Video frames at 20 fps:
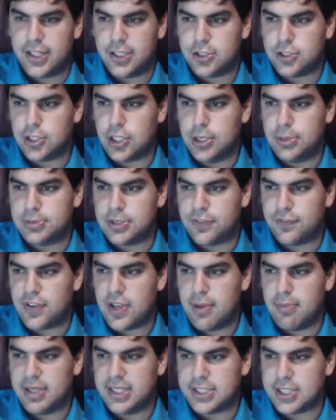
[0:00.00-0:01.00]
in terms of
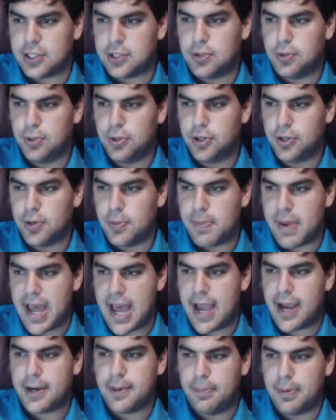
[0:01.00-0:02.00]
him as a cornerback,